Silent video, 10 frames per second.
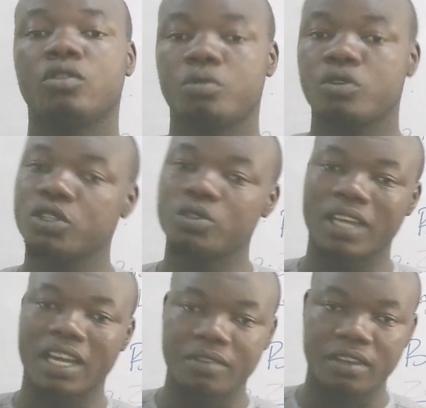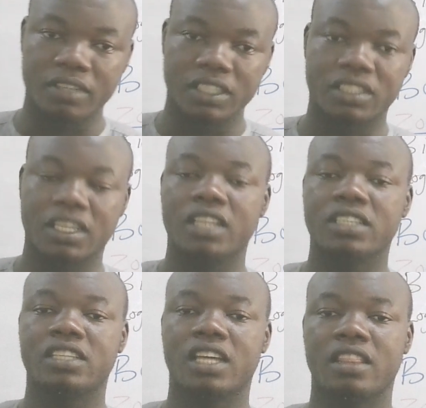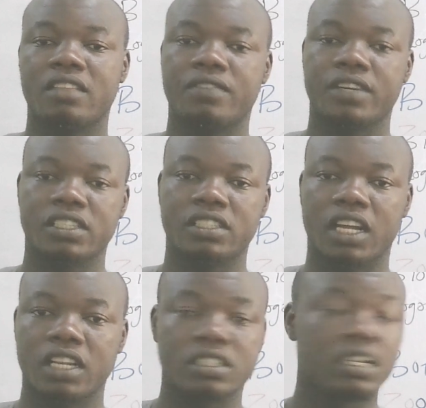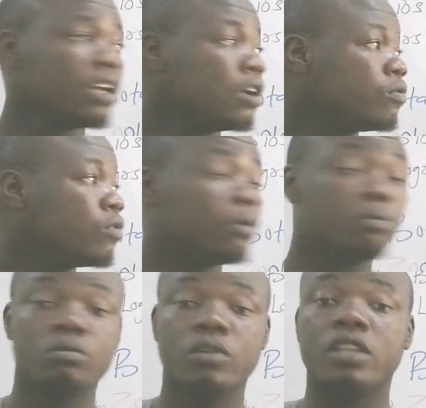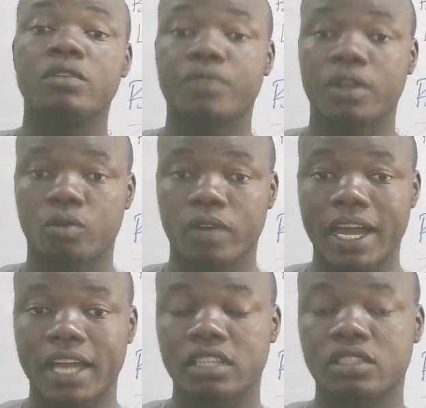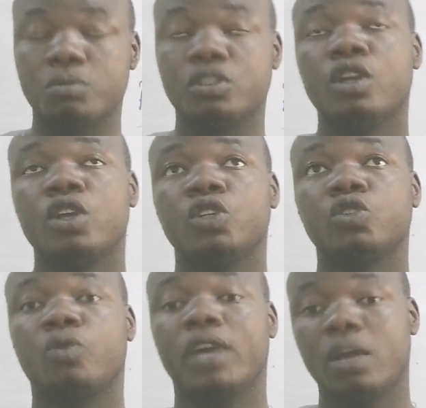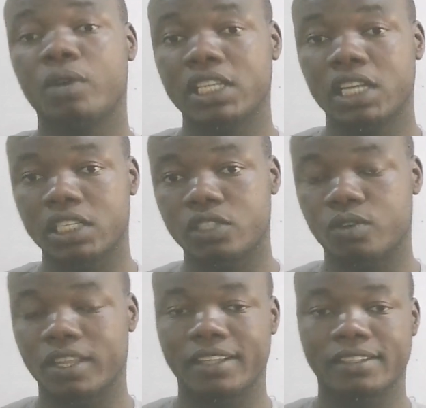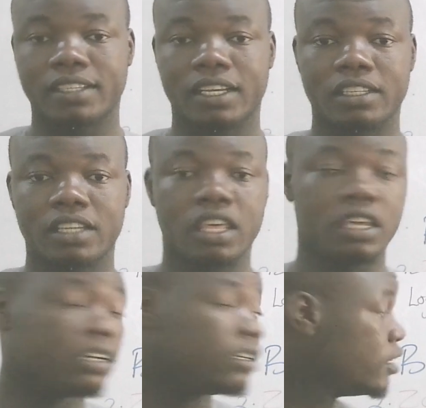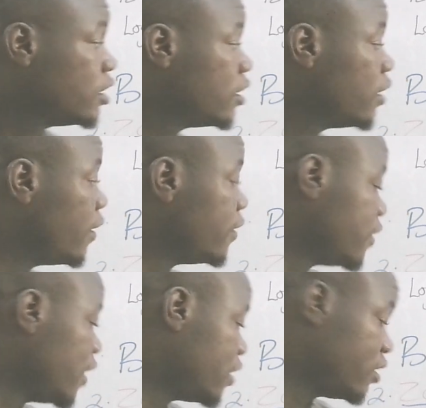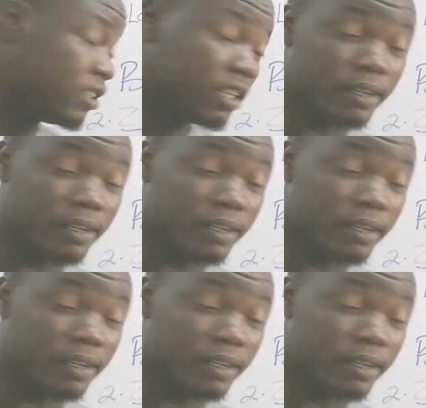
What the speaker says: And of course, we have even cells, and different cells form different organisms. So what I wanted us to understand here is that